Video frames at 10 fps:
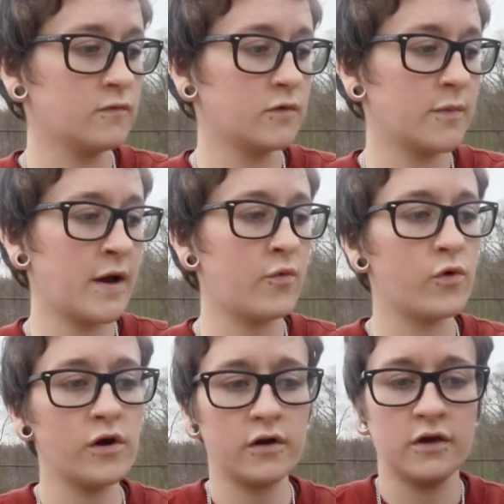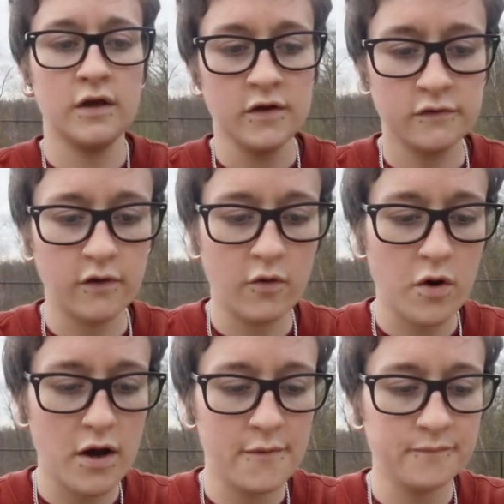when I'm at work. So
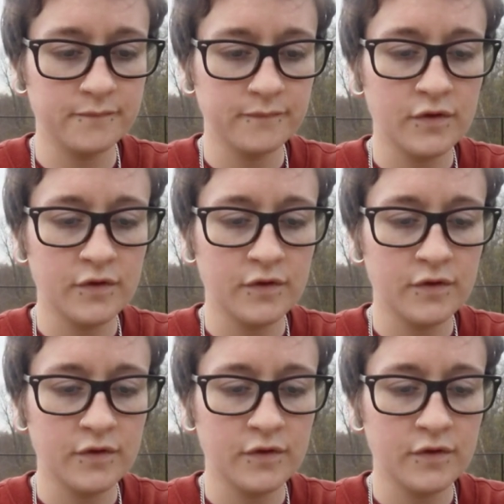um,